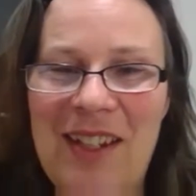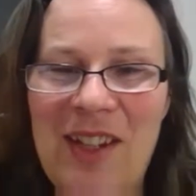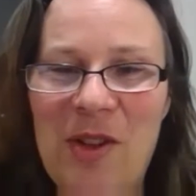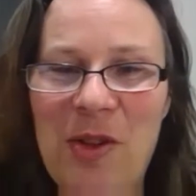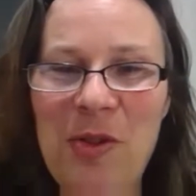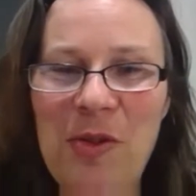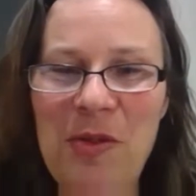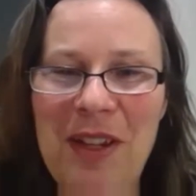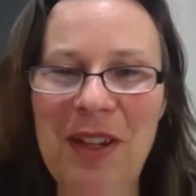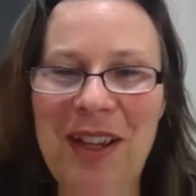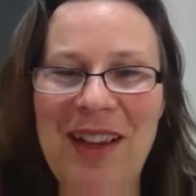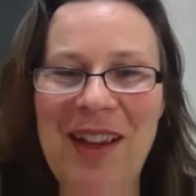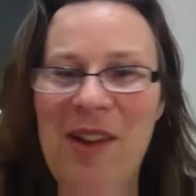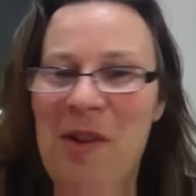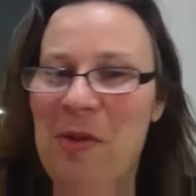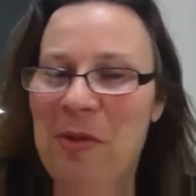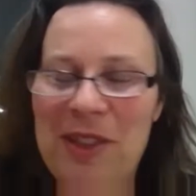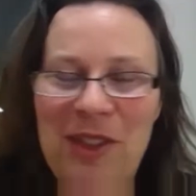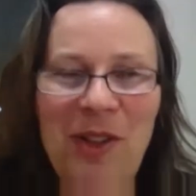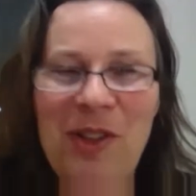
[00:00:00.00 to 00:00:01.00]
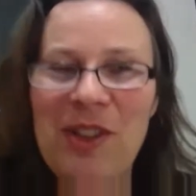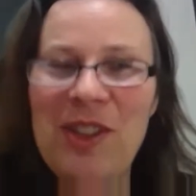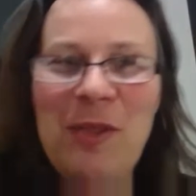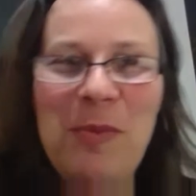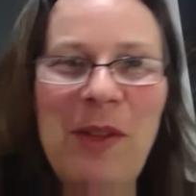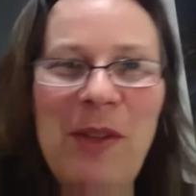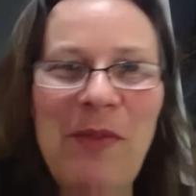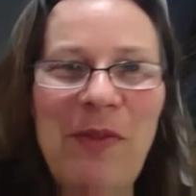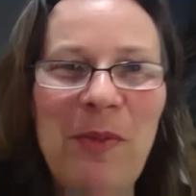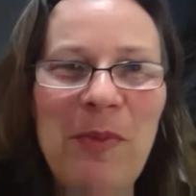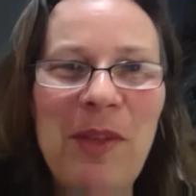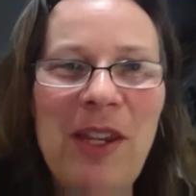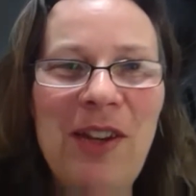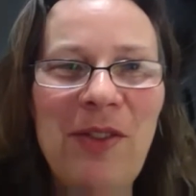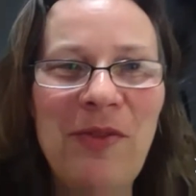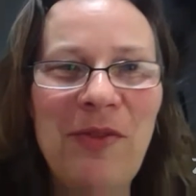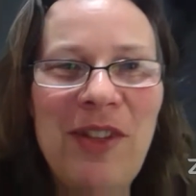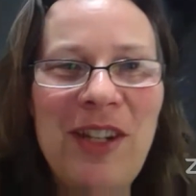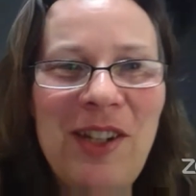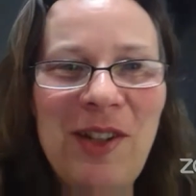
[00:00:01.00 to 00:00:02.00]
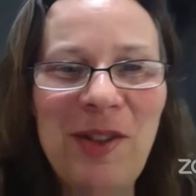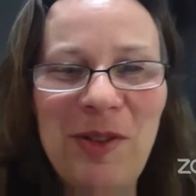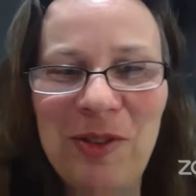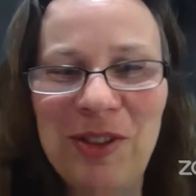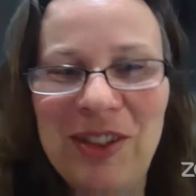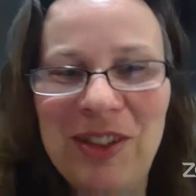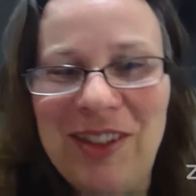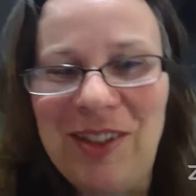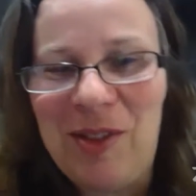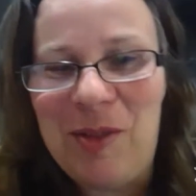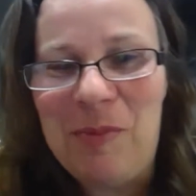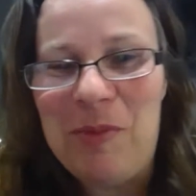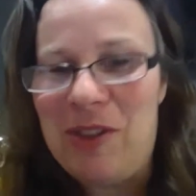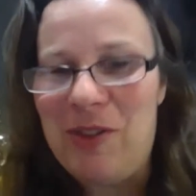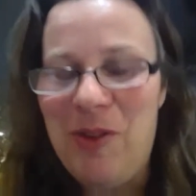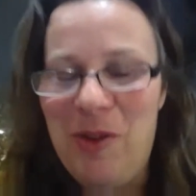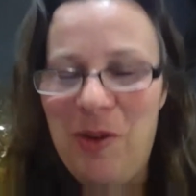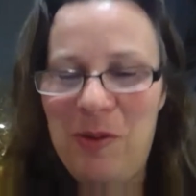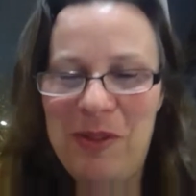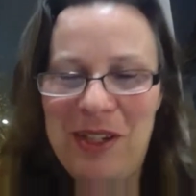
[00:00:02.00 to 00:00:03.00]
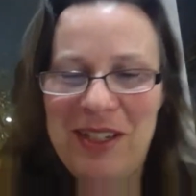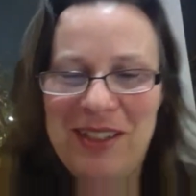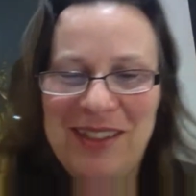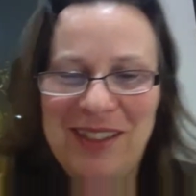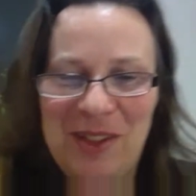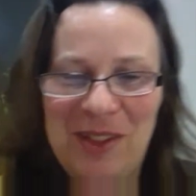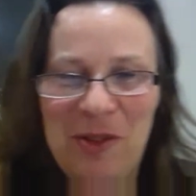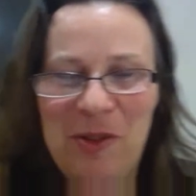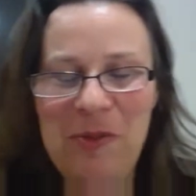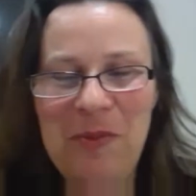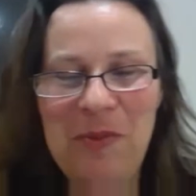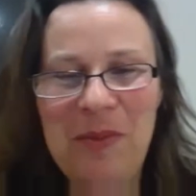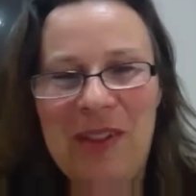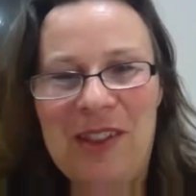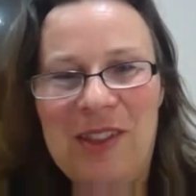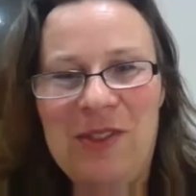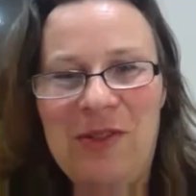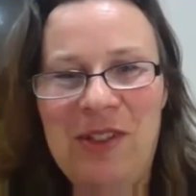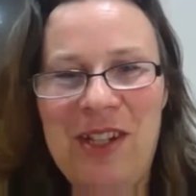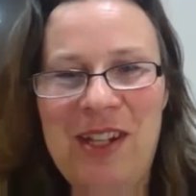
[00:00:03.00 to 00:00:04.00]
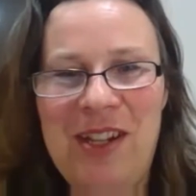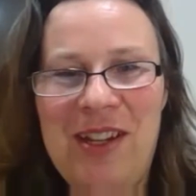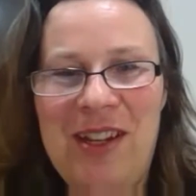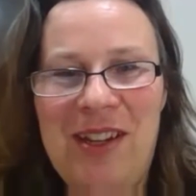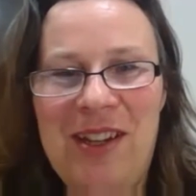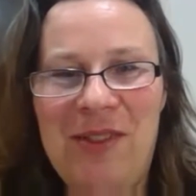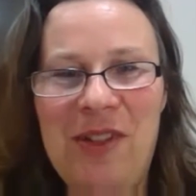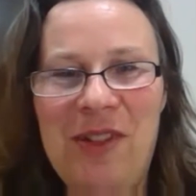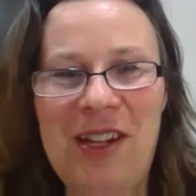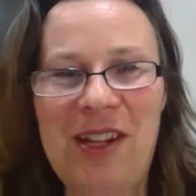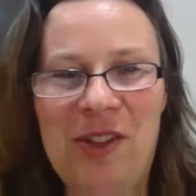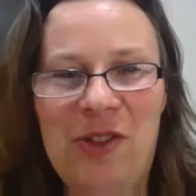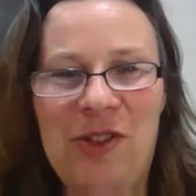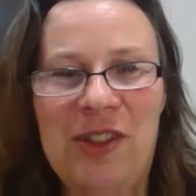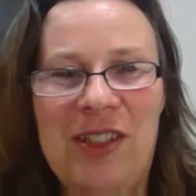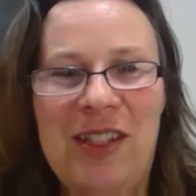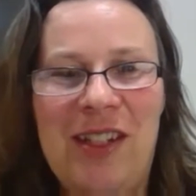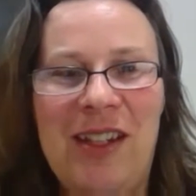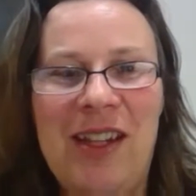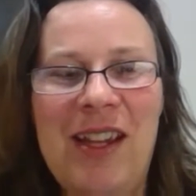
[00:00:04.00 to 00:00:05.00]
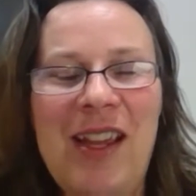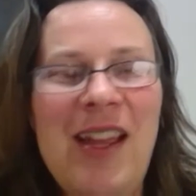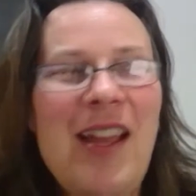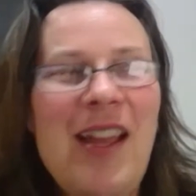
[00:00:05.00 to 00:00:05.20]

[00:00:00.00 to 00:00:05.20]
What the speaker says: You know, I always learn something from your videos, Dermot, always, you know, it's really, really interesting.